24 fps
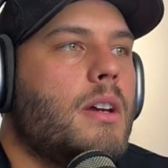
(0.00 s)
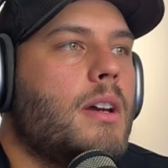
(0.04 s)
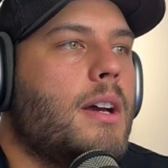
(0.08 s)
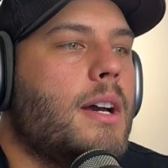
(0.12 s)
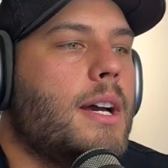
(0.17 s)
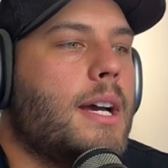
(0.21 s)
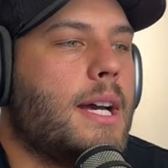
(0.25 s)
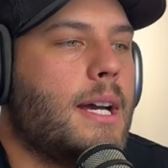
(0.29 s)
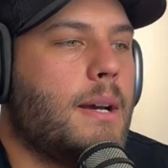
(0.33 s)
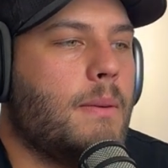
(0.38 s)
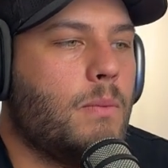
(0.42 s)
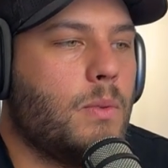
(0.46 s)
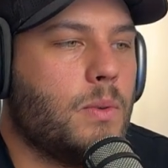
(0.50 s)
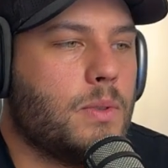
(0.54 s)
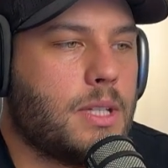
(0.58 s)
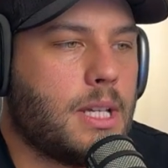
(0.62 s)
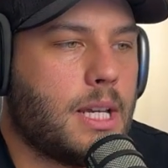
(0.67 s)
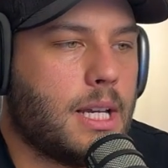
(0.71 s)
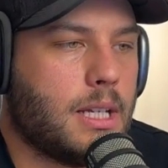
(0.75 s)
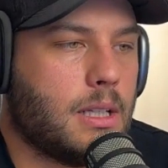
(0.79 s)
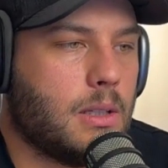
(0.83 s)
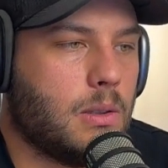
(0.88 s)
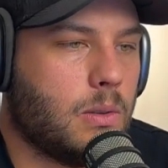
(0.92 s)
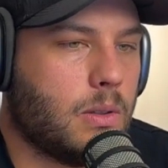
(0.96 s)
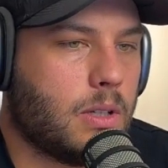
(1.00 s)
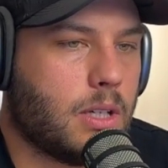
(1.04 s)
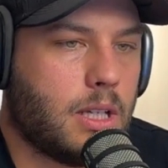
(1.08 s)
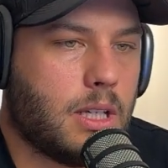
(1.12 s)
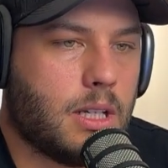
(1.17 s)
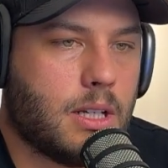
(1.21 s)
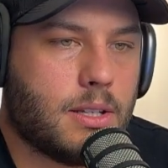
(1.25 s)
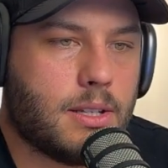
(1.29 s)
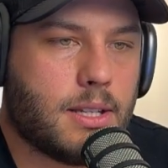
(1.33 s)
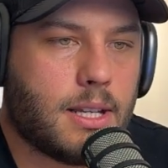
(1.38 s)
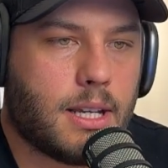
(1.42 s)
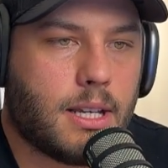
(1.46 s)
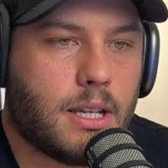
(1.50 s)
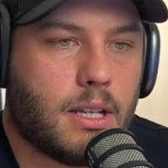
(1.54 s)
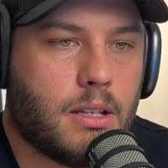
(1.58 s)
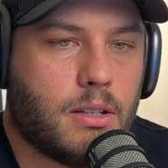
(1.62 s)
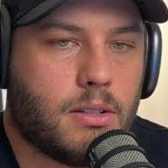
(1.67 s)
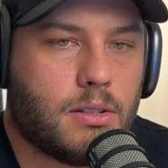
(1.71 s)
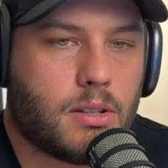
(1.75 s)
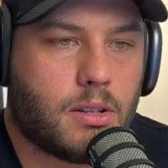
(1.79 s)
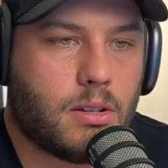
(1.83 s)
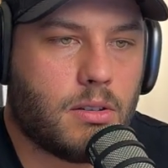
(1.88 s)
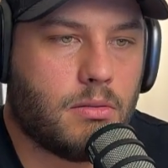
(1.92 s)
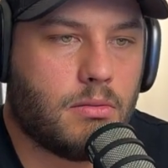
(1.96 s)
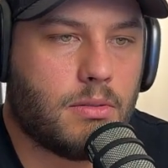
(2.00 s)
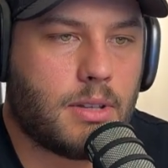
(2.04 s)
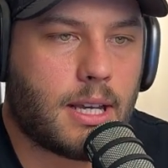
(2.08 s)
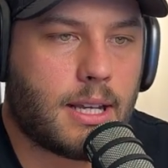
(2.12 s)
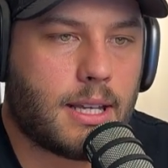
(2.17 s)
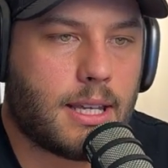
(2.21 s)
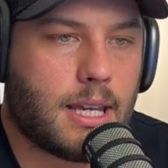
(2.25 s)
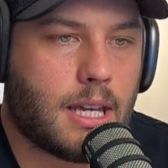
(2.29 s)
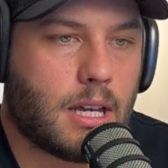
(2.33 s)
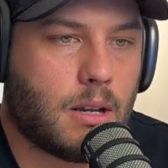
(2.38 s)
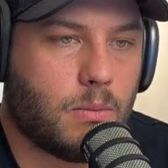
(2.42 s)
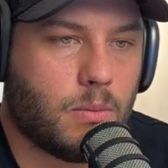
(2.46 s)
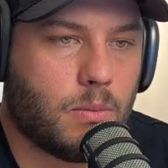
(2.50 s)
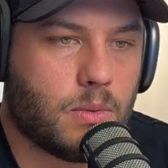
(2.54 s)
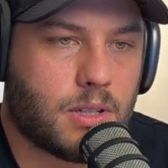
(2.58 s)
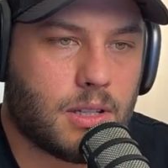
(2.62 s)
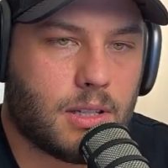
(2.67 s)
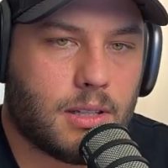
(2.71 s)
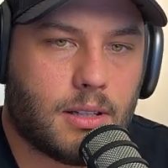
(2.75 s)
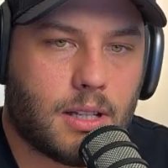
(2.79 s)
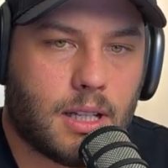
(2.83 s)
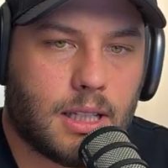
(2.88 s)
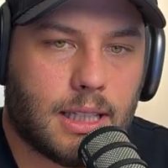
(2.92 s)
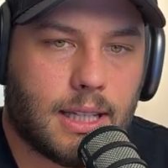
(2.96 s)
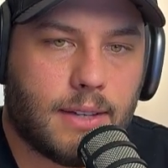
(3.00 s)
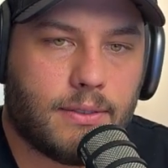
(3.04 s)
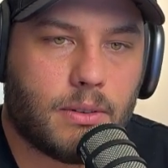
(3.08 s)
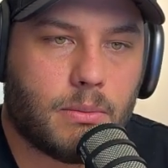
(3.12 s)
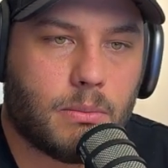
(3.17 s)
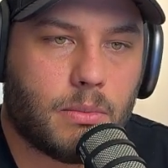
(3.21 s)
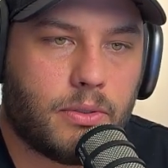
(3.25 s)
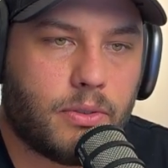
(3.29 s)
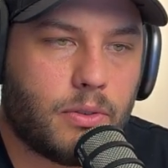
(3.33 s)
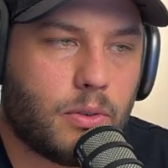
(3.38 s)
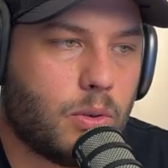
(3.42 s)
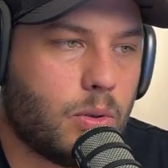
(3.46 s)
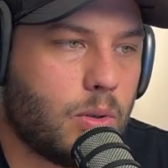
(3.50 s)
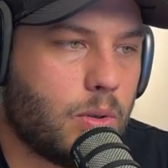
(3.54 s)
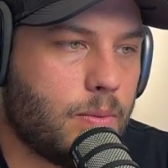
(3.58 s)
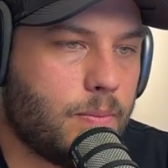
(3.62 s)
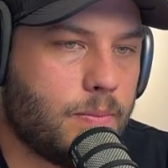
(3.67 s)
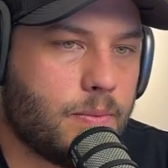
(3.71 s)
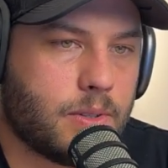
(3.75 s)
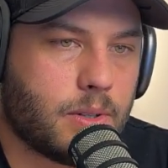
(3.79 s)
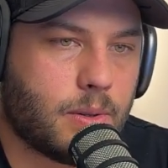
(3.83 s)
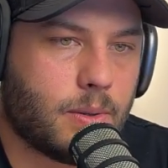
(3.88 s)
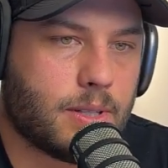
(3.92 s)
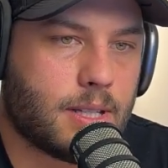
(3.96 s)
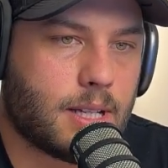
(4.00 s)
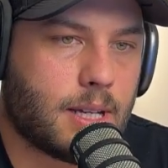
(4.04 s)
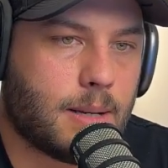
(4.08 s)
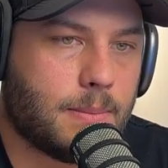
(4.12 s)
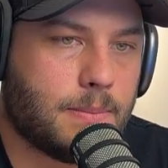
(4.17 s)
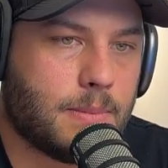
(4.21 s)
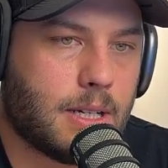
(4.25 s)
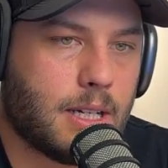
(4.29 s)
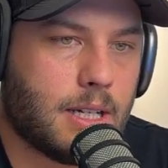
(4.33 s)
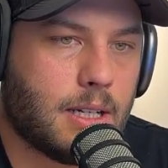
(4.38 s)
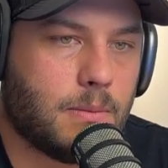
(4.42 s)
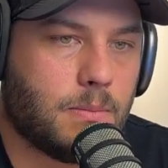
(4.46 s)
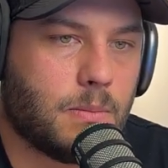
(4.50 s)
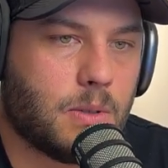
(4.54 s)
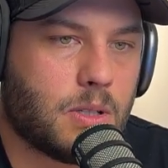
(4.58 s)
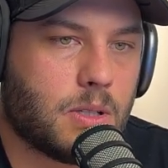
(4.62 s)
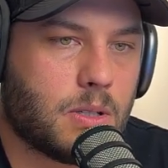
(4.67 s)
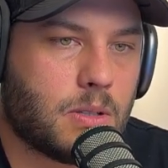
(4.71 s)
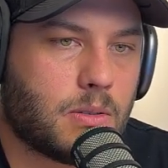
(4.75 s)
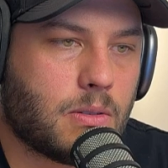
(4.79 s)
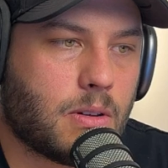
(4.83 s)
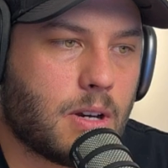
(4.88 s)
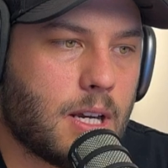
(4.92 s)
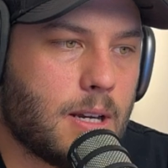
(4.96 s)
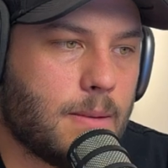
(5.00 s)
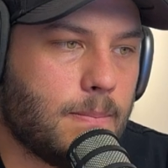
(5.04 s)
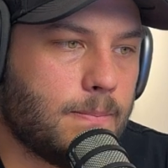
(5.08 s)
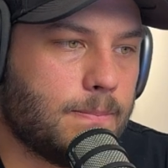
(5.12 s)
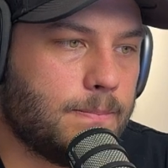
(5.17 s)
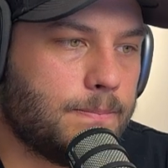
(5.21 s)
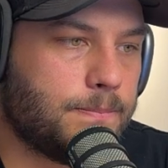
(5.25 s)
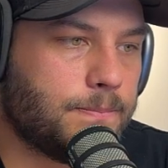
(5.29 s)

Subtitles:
And we'll take a look in a second. So that count was 11 before, so it's updated, which is great.